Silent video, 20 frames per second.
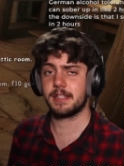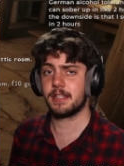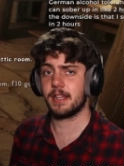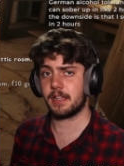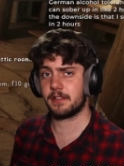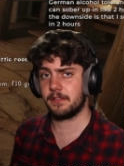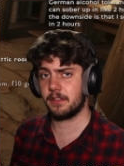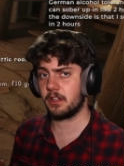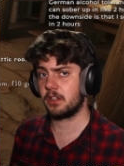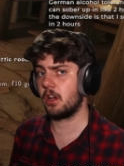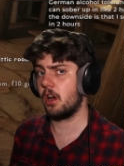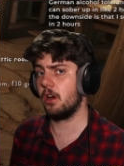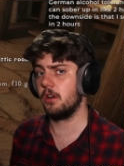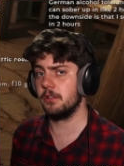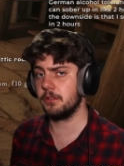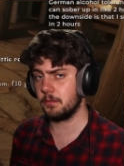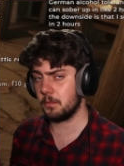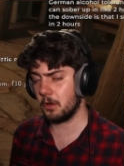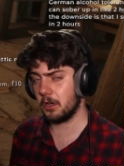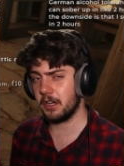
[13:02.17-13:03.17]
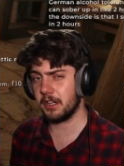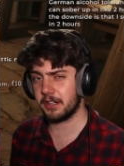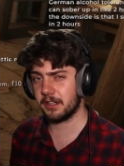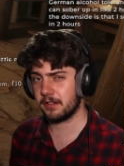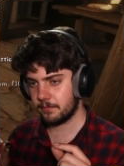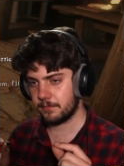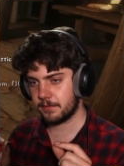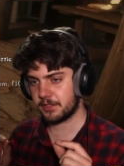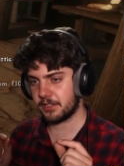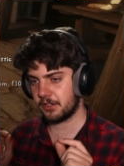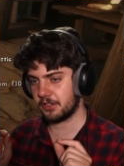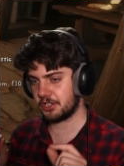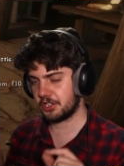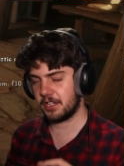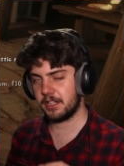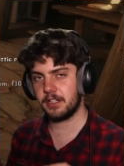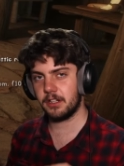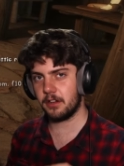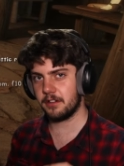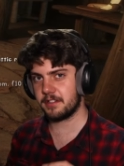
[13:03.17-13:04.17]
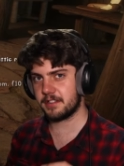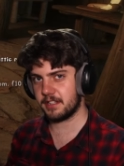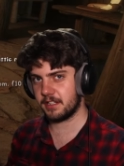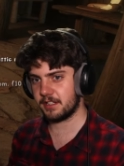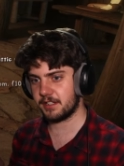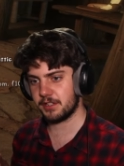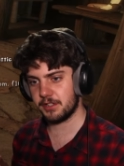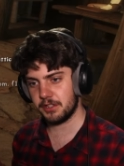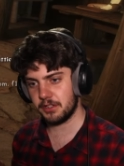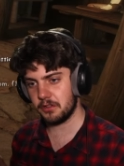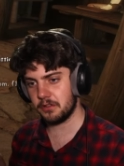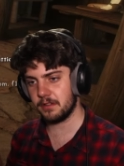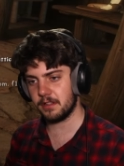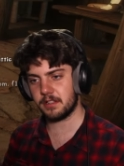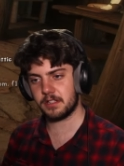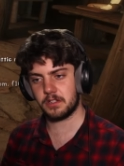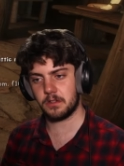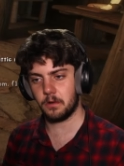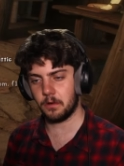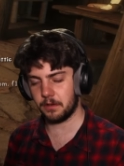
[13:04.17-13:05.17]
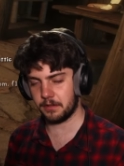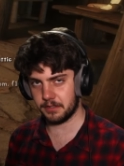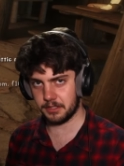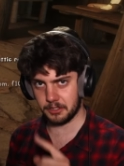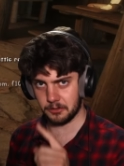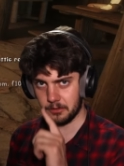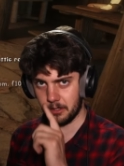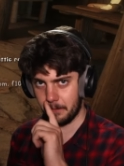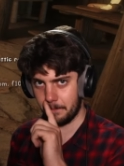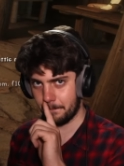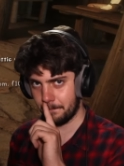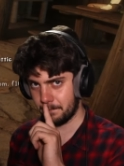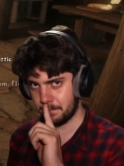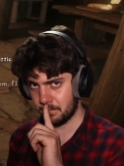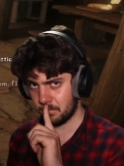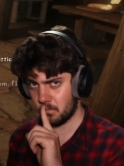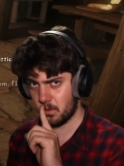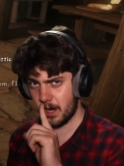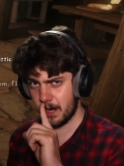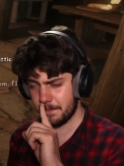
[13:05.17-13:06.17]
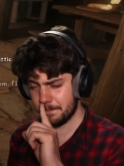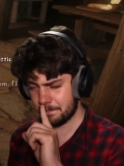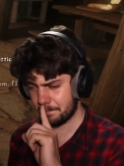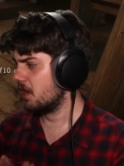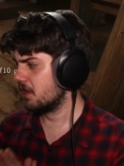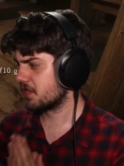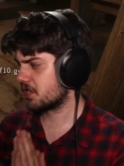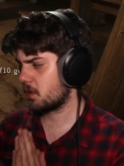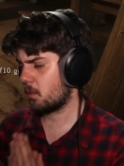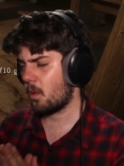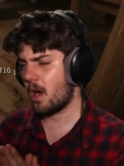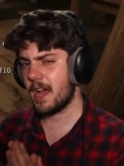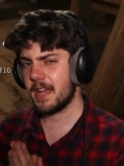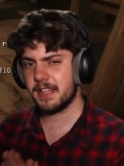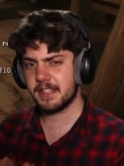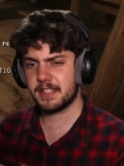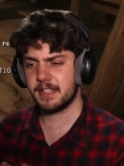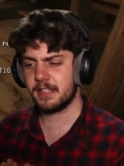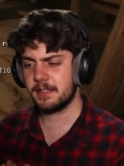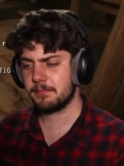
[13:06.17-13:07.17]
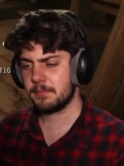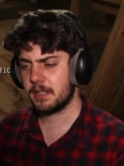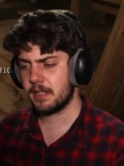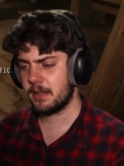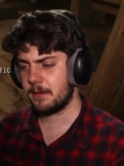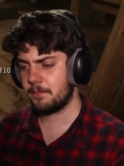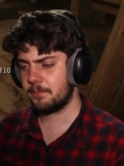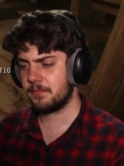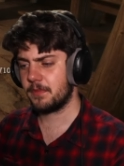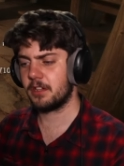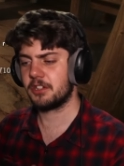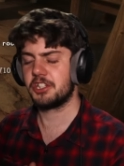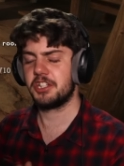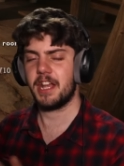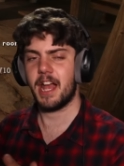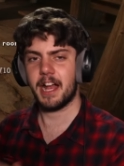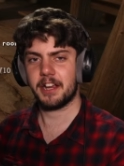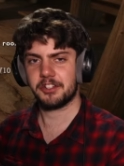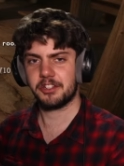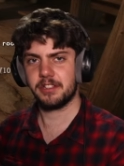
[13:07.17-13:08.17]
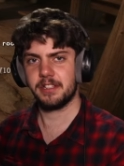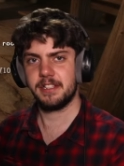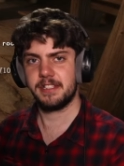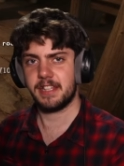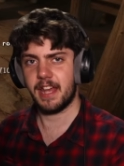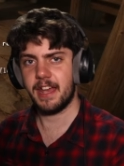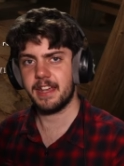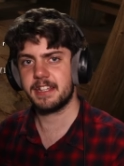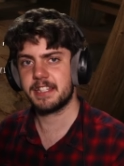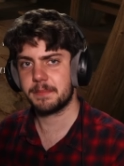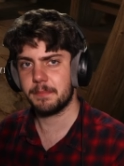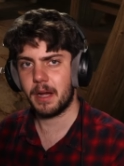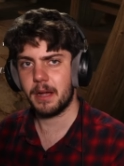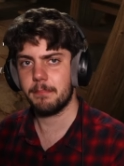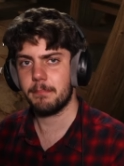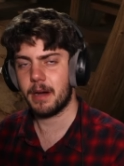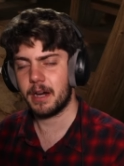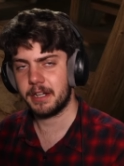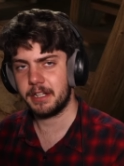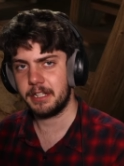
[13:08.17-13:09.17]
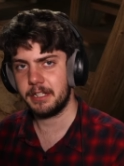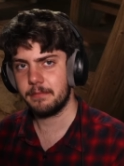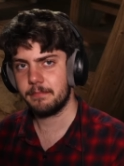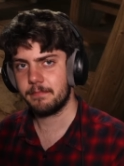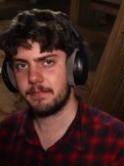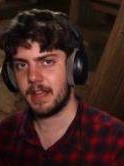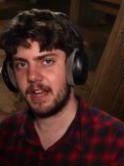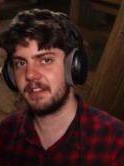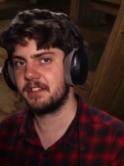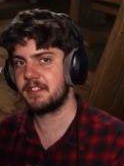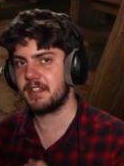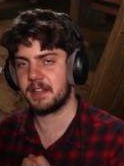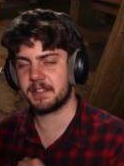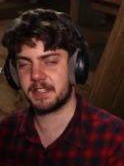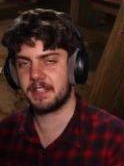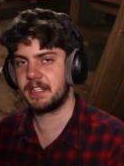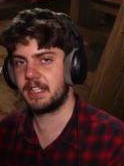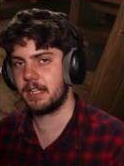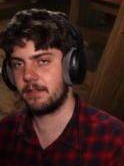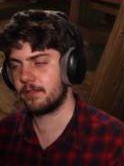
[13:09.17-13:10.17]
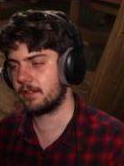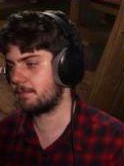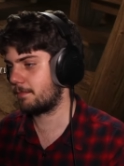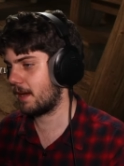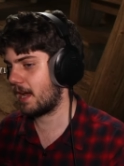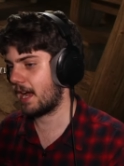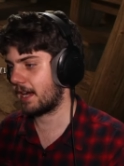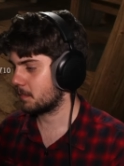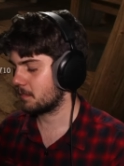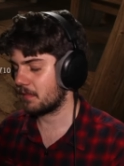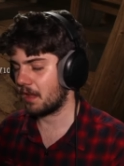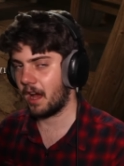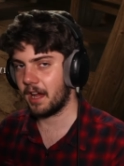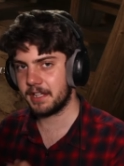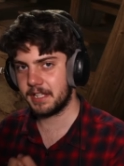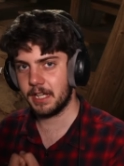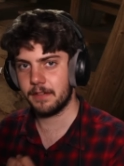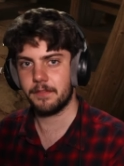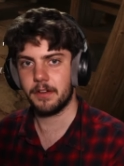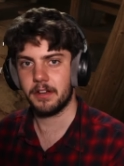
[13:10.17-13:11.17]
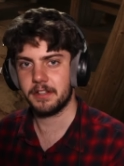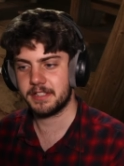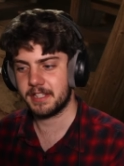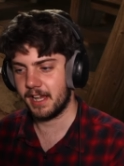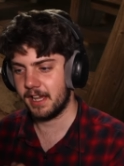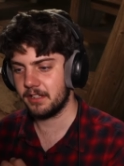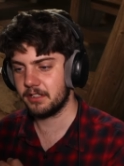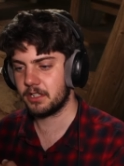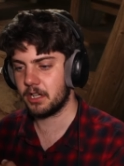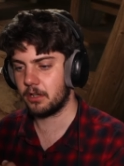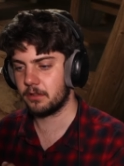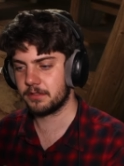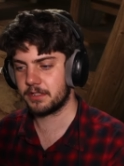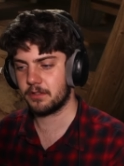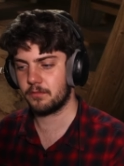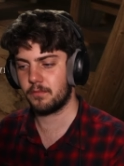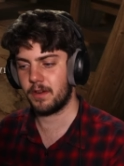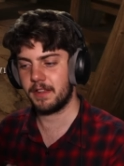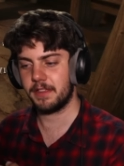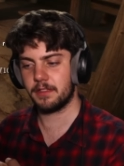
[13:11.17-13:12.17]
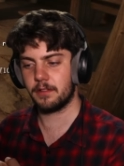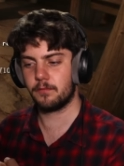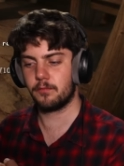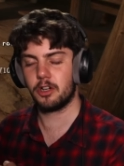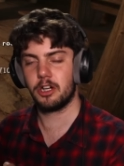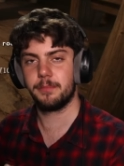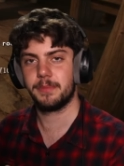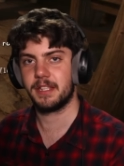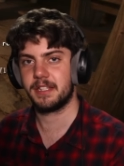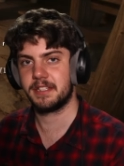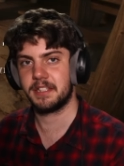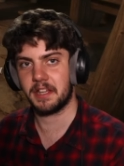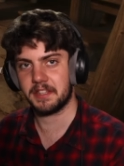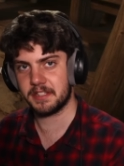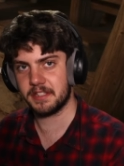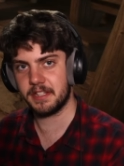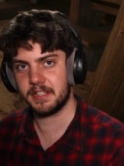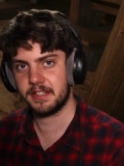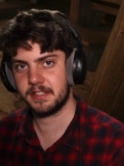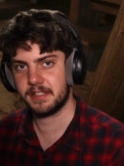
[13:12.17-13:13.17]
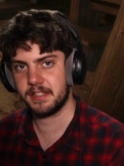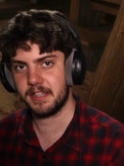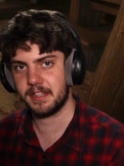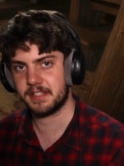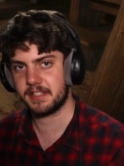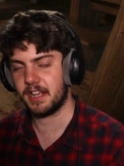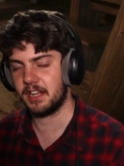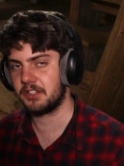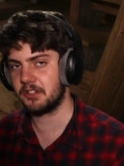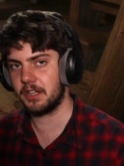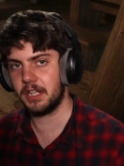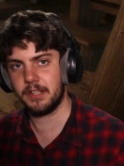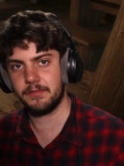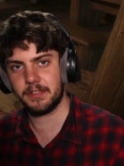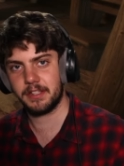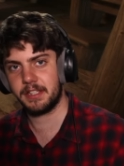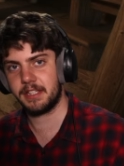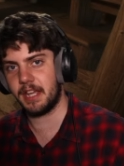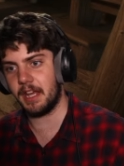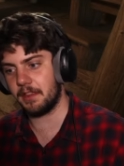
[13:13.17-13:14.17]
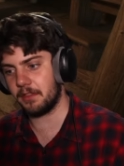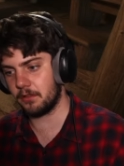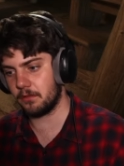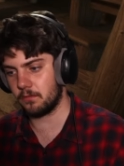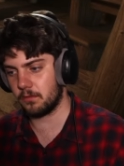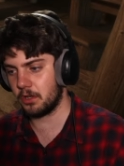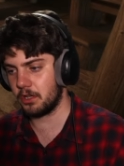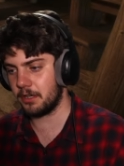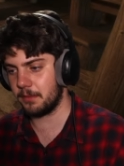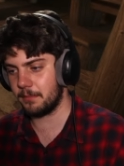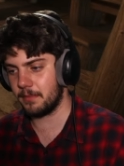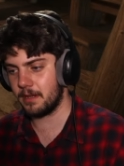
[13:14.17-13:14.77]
like the code word. So she knows that it's you that's talking to her, right? So why is it that she actually takes my money and doesn't give it back. I give her 10 gold to rent the room that doesn't exist, I don't even get the room,